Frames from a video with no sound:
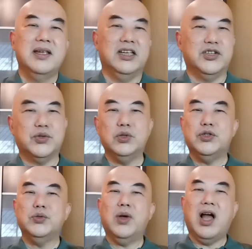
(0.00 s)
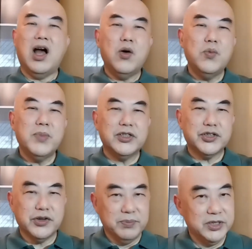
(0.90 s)
It shows you how
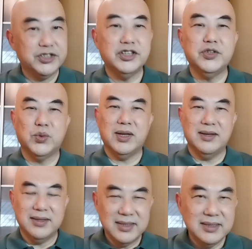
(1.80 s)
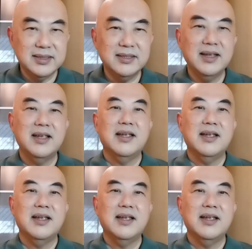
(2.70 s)
much commission you can earn.